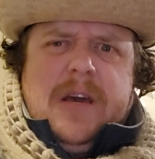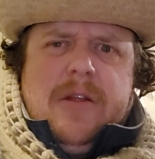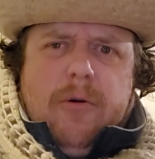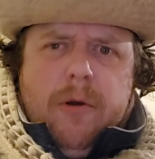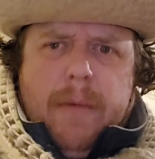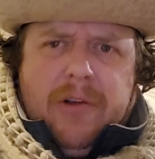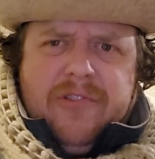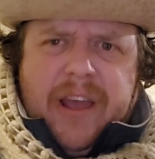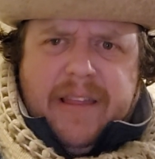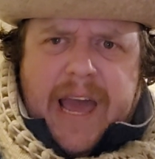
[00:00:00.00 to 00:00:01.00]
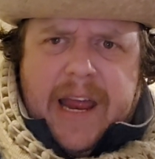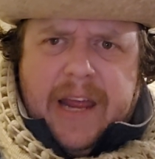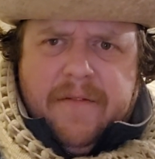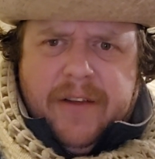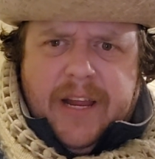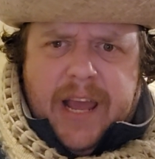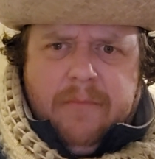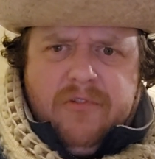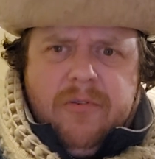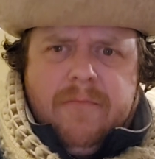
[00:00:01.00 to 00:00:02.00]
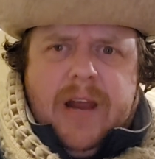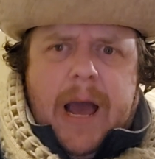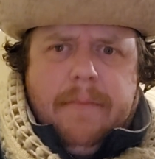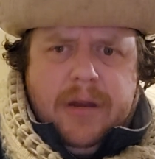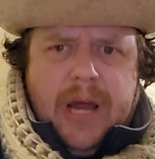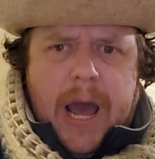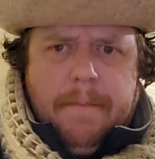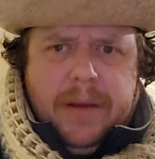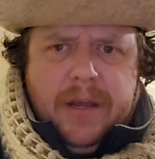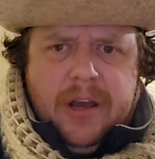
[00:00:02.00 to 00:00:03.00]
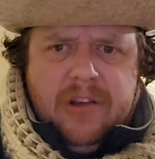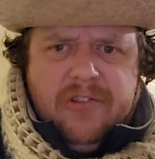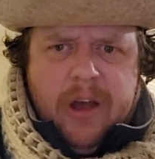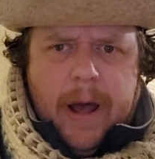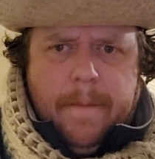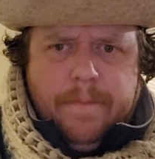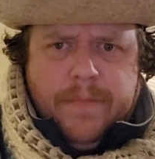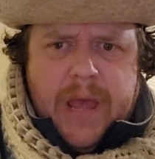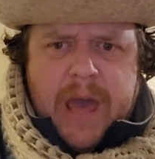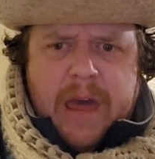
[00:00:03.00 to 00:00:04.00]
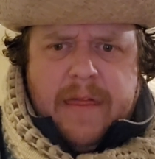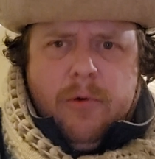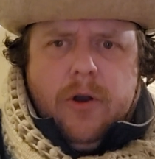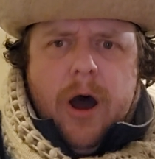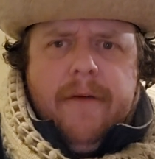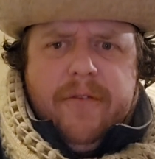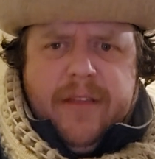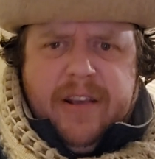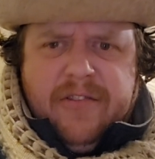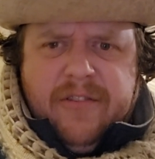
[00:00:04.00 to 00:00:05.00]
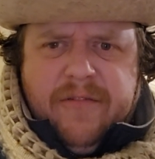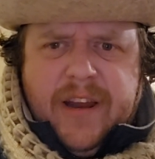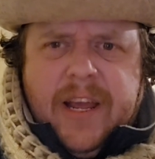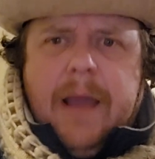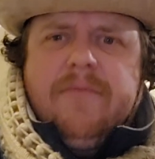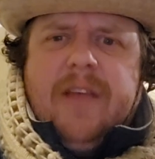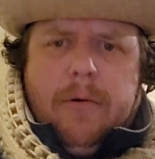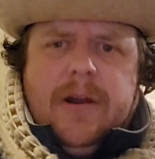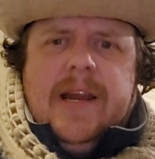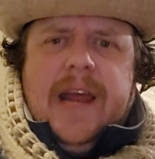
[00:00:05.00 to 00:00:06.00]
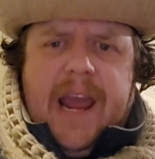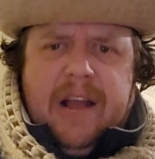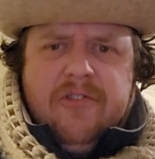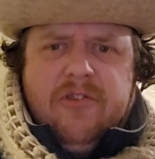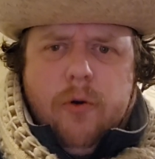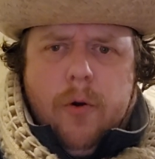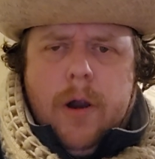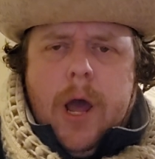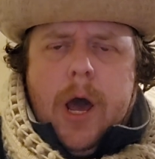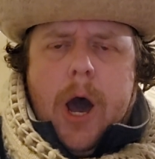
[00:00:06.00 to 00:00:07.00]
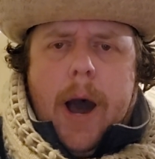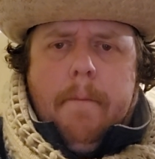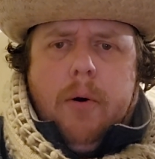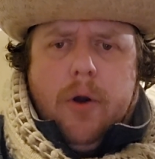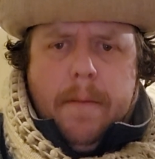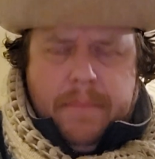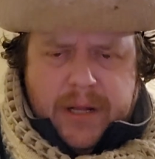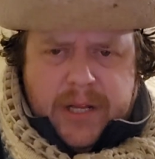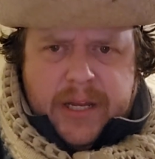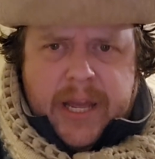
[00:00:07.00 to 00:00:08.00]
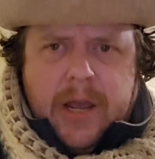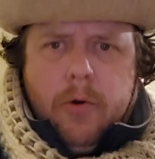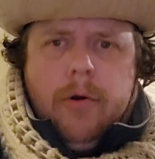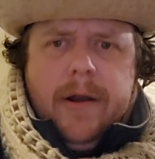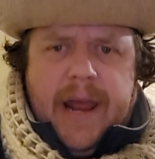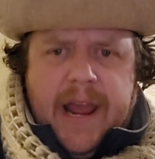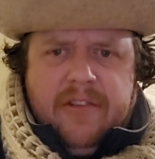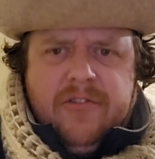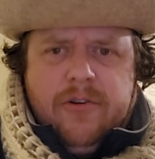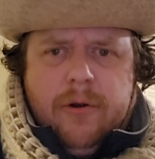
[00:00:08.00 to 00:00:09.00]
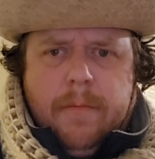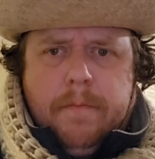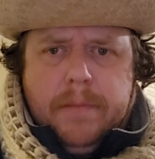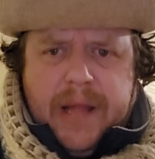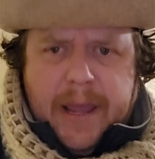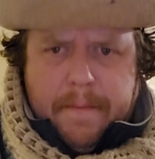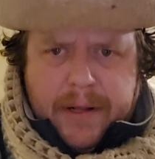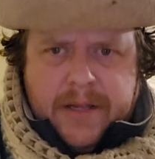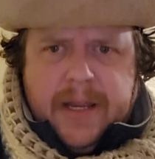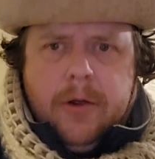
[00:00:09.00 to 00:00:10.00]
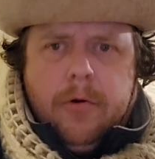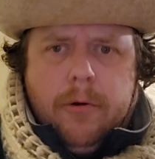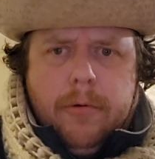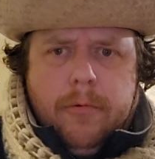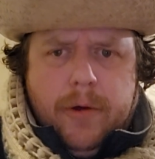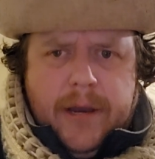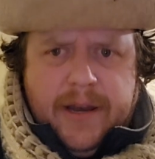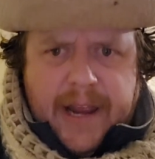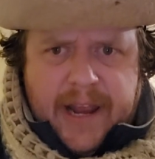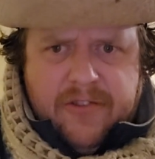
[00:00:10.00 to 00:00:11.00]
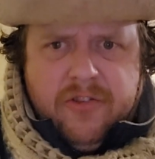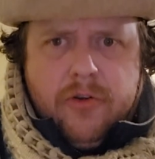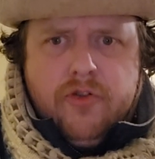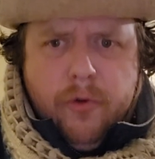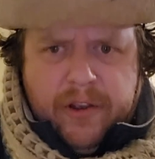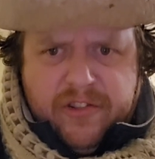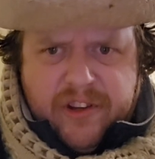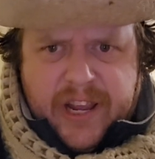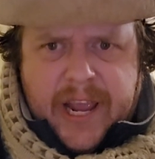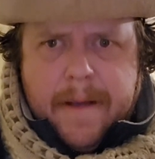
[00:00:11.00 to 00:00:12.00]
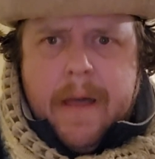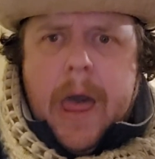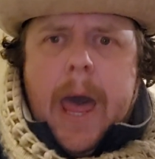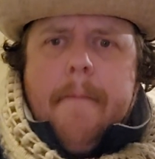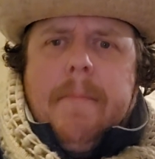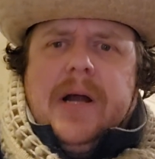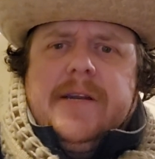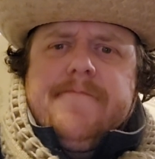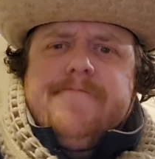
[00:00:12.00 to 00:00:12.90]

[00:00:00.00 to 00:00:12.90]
there were modes like that in video games from time to time because they would offer things in video games that would enhance your portability or enhance your playability or would enhance your joysticking. But